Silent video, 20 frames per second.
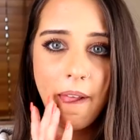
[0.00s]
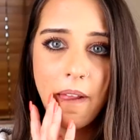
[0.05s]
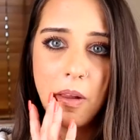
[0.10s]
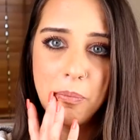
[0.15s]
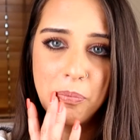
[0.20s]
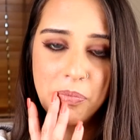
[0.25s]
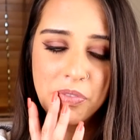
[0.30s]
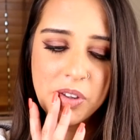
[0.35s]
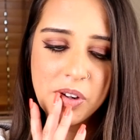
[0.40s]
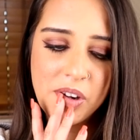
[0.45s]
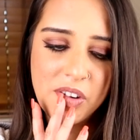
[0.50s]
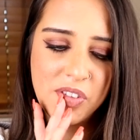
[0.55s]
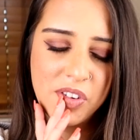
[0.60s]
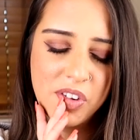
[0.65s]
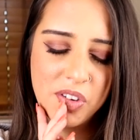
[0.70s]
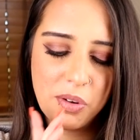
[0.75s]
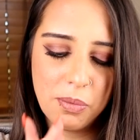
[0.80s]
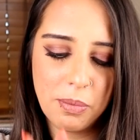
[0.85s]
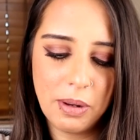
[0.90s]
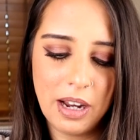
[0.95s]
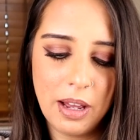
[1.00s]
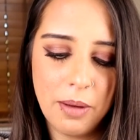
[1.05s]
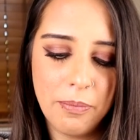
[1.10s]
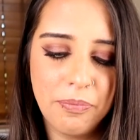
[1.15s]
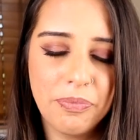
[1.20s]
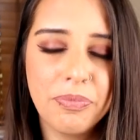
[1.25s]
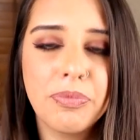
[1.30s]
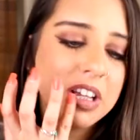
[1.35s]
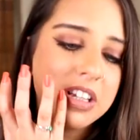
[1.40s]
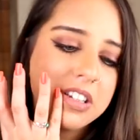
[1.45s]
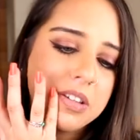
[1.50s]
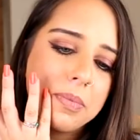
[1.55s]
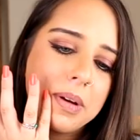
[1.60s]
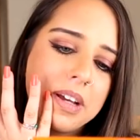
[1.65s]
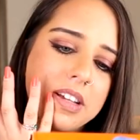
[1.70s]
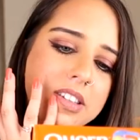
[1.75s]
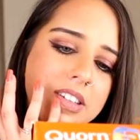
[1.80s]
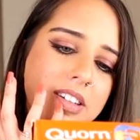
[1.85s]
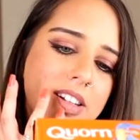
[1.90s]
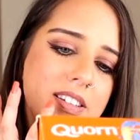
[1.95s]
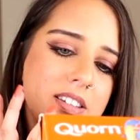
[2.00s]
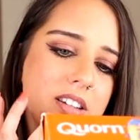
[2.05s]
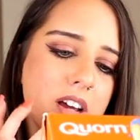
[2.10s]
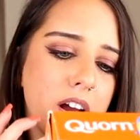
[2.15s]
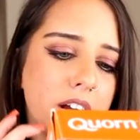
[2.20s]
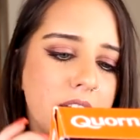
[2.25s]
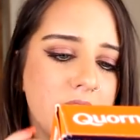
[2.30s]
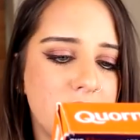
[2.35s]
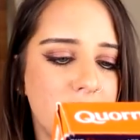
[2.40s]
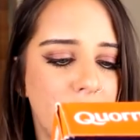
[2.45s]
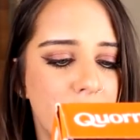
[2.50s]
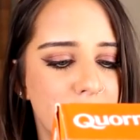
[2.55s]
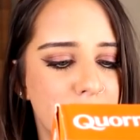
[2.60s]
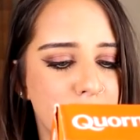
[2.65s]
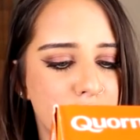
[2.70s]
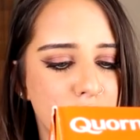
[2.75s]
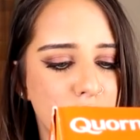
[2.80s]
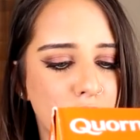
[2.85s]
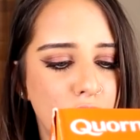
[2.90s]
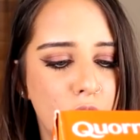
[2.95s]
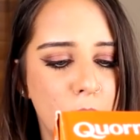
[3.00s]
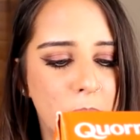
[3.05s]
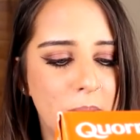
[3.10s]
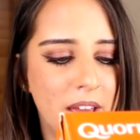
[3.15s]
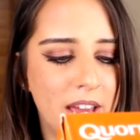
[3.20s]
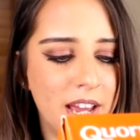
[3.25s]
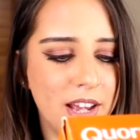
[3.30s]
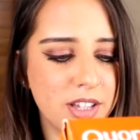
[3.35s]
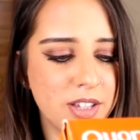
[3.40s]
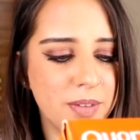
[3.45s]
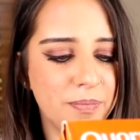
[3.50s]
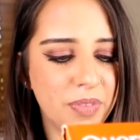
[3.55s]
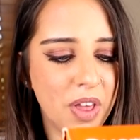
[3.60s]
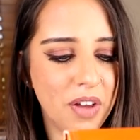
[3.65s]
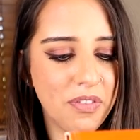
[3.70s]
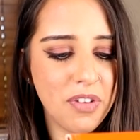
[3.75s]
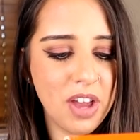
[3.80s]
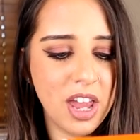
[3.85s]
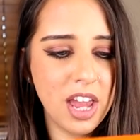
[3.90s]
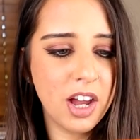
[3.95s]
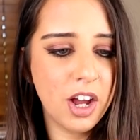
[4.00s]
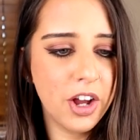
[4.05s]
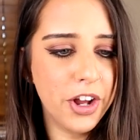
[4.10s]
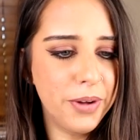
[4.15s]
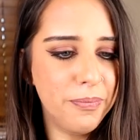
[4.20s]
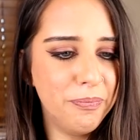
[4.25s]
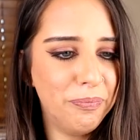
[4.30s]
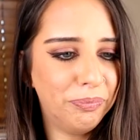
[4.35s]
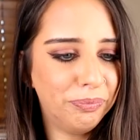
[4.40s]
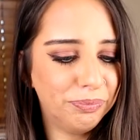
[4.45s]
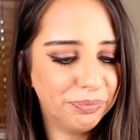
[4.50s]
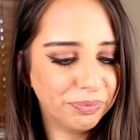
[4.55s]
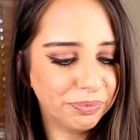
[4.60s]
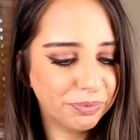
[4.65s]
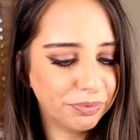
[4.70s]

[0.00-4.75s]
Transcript: I have food on my lip? These are basically turkey dinosaur copies. They're vegan,